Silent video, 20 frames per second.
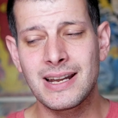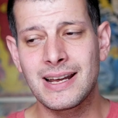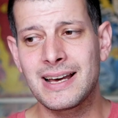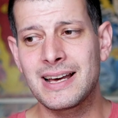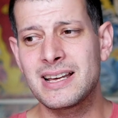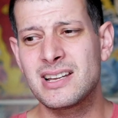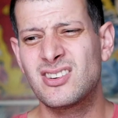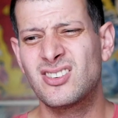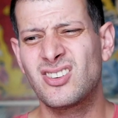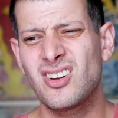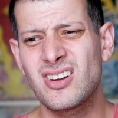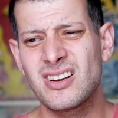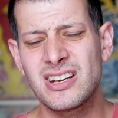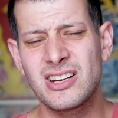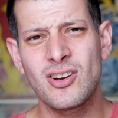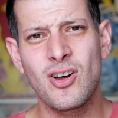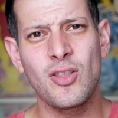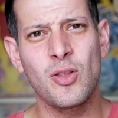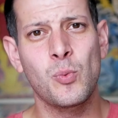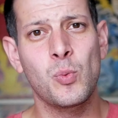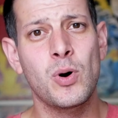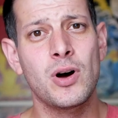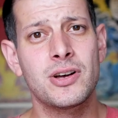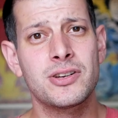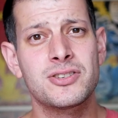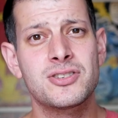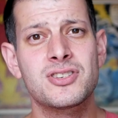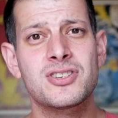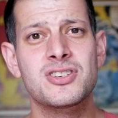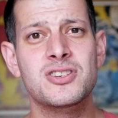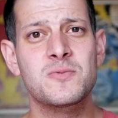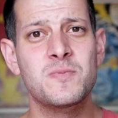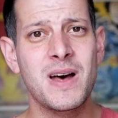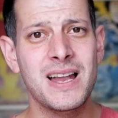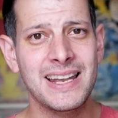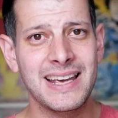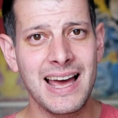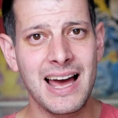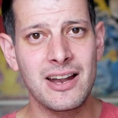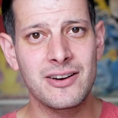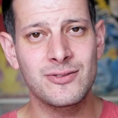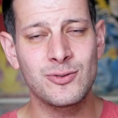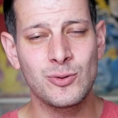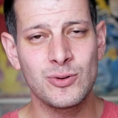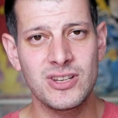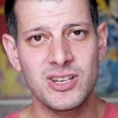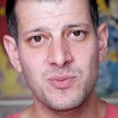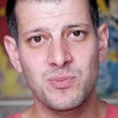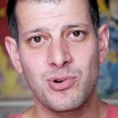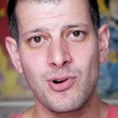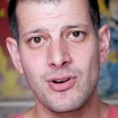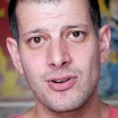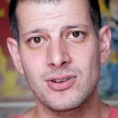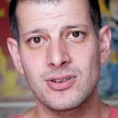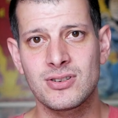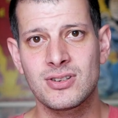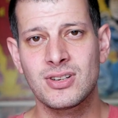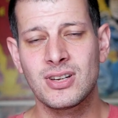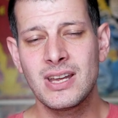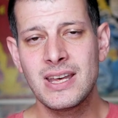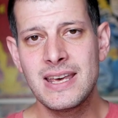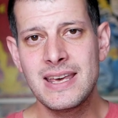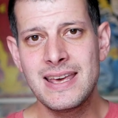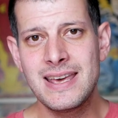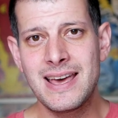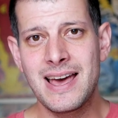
uh, certainly not the worst smelling out of all these products.